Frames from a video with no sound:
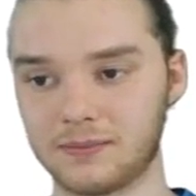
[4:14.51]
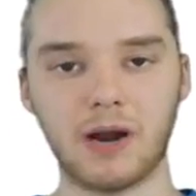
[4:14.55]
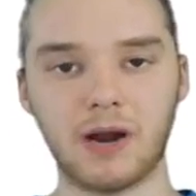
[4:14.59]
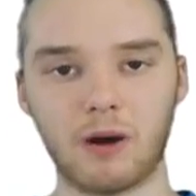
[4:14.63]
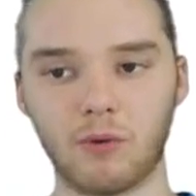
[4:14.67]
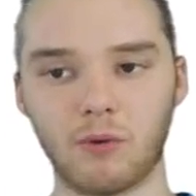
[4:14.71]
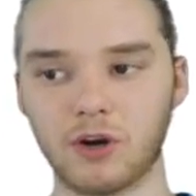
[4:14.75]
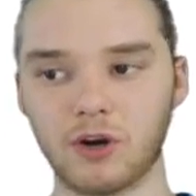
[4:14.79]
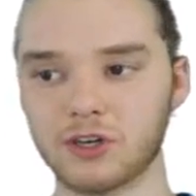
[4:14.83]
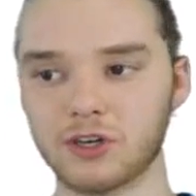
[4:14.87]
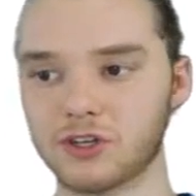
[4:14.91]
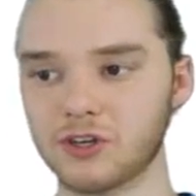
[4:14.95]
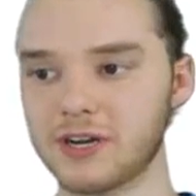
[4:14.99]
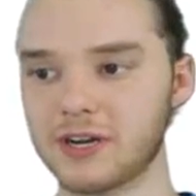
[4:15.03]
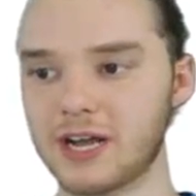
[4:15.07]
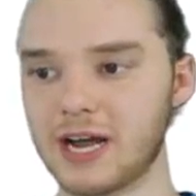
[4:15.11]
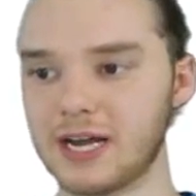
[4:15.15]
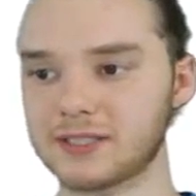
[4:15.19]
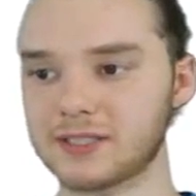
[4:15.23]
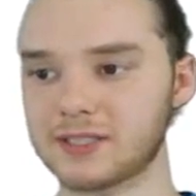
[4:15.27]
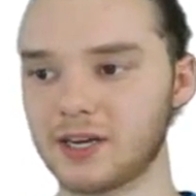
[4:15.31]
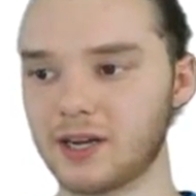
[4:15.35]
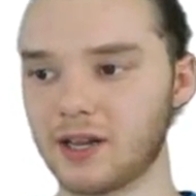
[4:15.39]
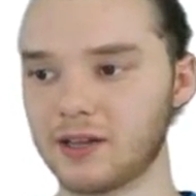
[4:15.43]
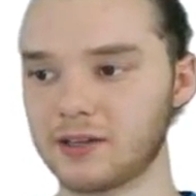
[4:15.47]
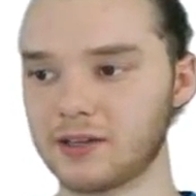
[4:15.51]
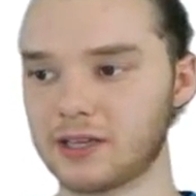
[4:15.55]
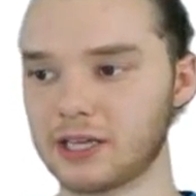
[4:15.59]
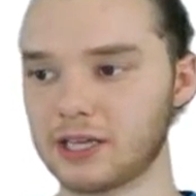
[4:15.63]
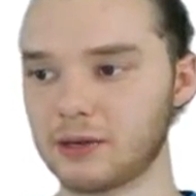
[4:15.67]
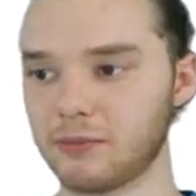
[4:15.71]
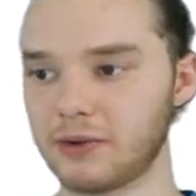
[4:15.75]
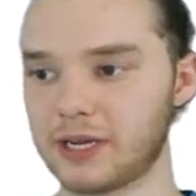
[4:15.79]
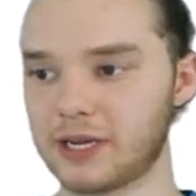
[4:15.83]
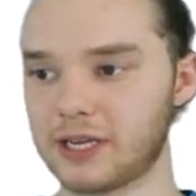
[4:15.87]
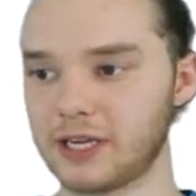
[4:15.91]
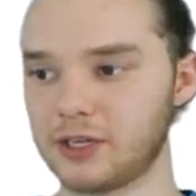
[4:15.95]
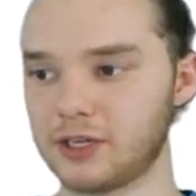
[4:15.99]
But I wanna show you guys another
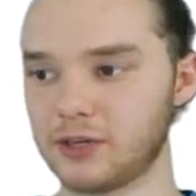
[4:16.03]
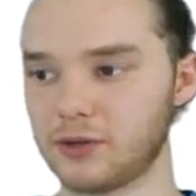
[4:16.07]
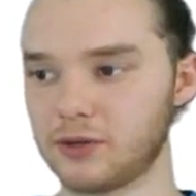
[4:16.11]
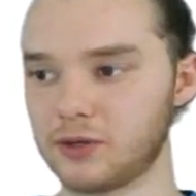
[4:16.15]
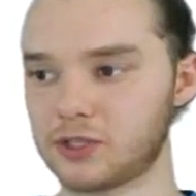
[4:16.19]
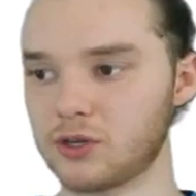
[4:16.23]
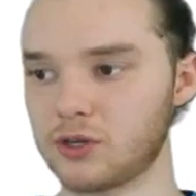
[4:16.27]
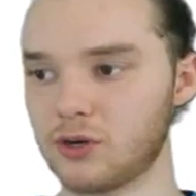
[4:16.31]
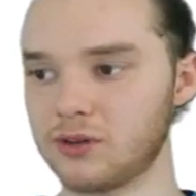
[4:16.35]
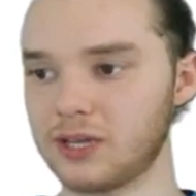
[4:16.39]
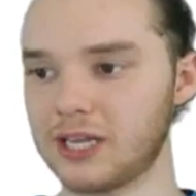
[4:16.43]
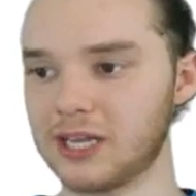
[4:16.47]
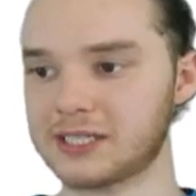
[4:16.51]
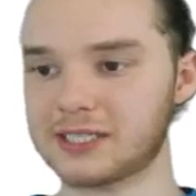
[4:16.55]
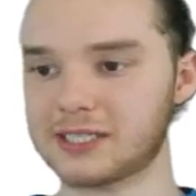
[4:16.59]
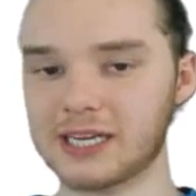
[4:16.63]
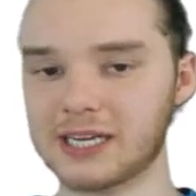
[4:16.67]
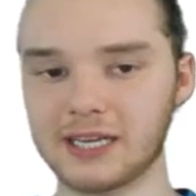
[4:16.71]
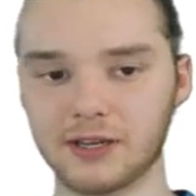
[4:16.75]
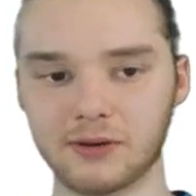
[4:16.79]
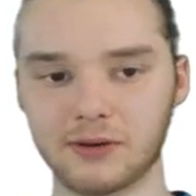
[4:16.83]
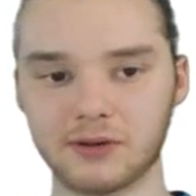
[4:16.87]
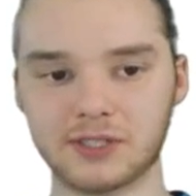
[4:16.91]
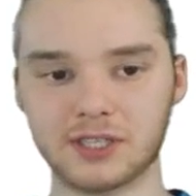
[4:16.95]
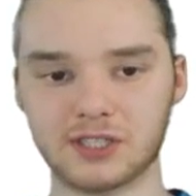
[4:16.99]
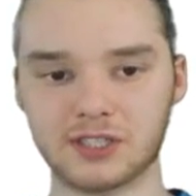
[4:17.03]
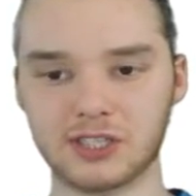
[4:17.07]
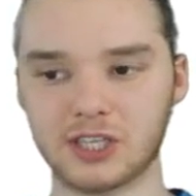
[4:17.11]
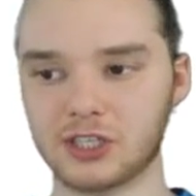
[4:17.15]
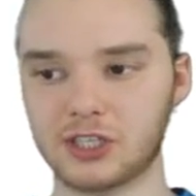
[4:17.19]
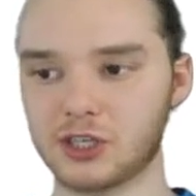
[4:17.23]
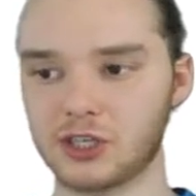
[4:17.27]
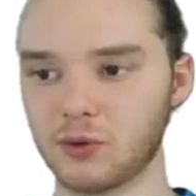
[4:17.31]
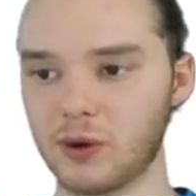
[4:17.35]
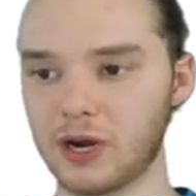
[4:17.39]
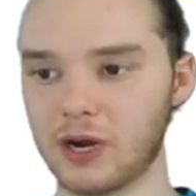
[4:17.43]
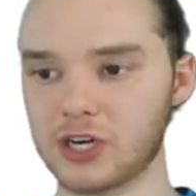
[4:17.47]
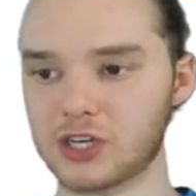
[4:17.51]
thing we can do. So let's say there was a
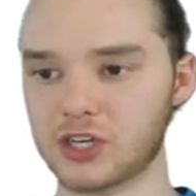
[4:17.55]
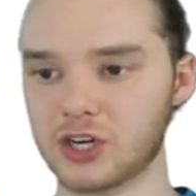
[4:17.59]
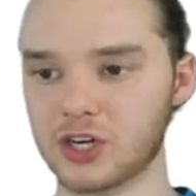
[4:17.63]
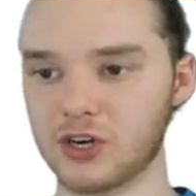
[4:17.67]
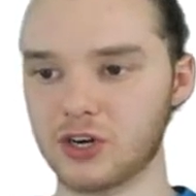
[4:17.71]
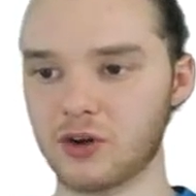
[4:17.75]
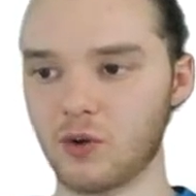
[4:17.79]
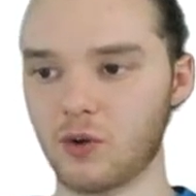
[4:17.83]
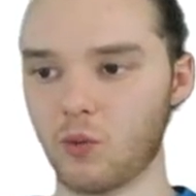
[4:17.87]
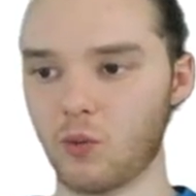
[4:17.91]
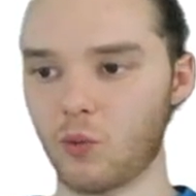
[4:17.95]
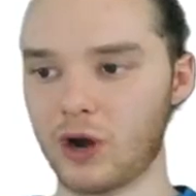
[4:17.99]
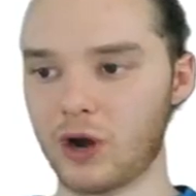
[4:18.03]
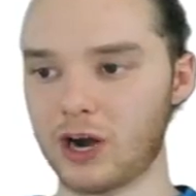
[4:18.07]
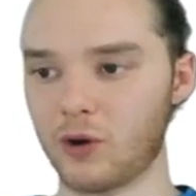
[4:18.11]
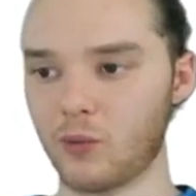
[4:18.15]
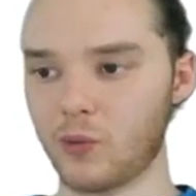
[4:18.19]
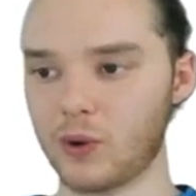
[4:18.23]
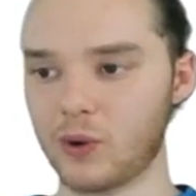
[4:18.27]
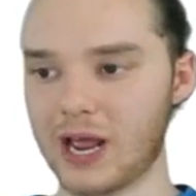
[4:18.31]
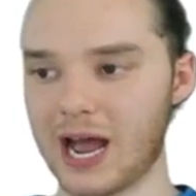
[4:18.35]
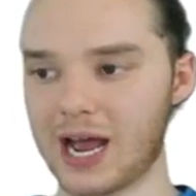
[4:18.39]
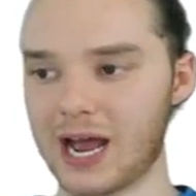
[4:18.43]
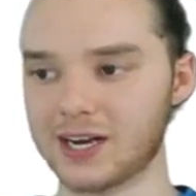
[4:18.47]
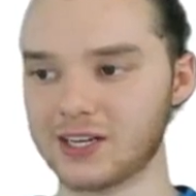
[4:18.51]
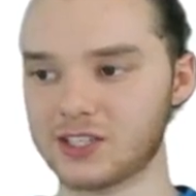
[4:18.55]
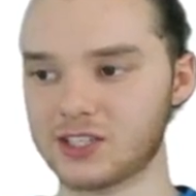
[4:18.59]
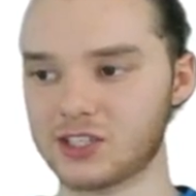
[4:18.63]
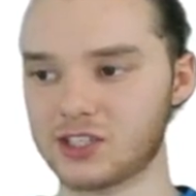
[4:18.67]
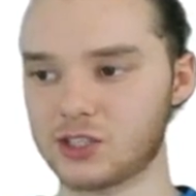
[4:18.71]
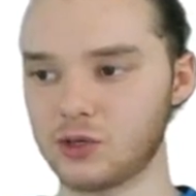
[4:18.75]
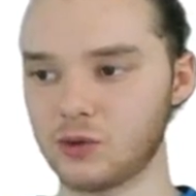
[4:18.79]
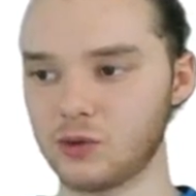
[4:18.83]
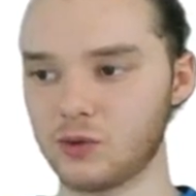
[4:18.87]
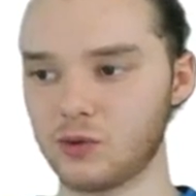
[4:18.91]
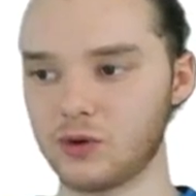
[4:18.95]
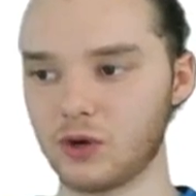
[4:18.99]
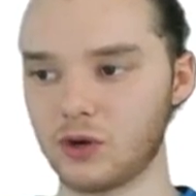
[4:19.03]
situation where we had a
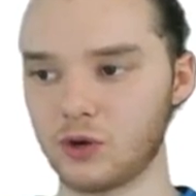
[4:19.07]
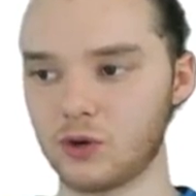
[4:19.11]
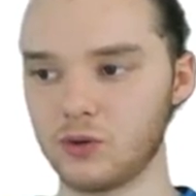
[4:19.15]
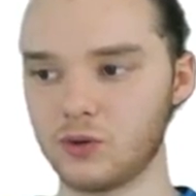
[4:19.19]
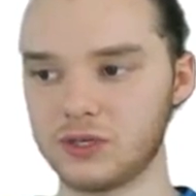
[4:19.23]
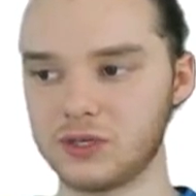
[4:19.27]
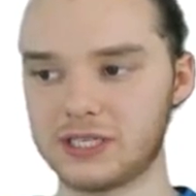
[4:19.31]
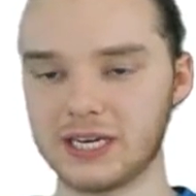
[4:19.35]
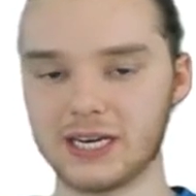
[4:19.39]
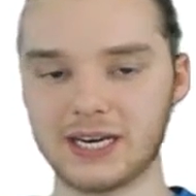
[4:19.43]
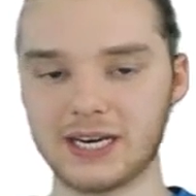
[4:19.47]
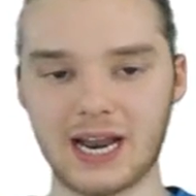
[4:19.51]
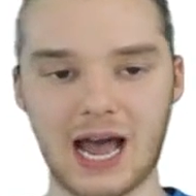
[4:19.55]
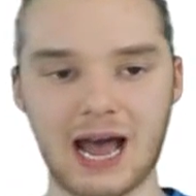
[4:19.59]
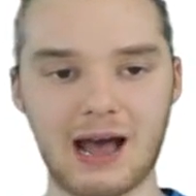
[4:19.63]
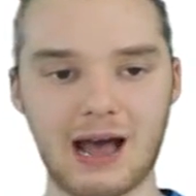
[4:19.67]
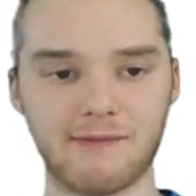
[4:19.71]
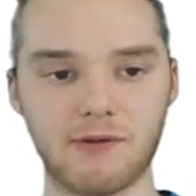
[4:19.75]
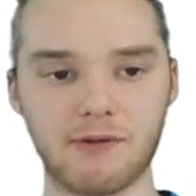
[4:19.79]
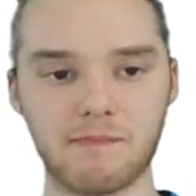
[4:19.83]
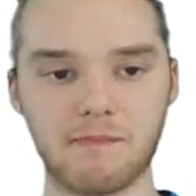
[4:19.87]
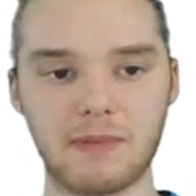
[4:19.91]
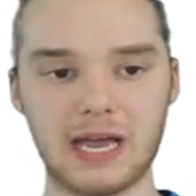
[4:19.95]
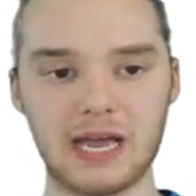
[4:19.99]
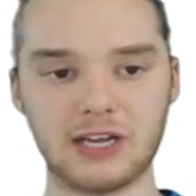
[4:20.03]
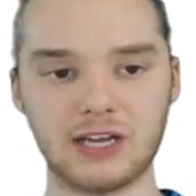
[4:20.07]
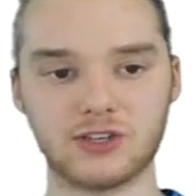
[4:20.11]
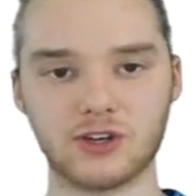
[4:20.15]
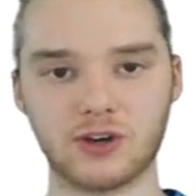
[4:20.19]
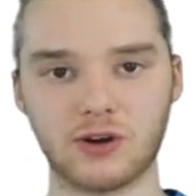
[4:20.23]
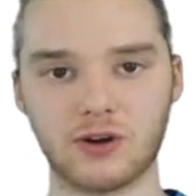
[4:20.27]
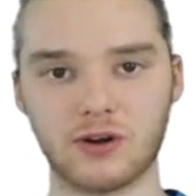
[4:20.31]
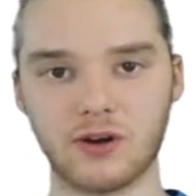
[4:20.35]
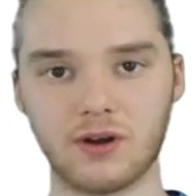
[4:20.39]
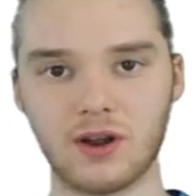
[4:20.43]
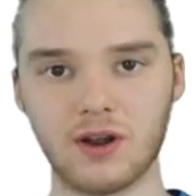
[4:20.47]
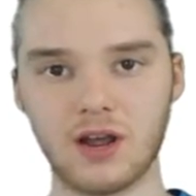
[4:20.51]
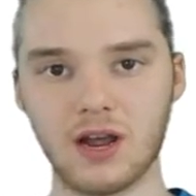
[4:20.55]
student who didn't have a
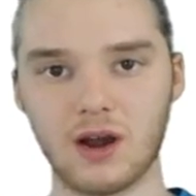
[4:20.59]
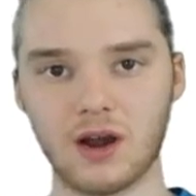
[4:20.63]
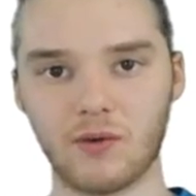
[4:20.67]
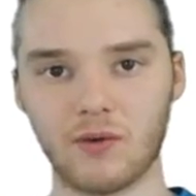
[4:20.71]
major,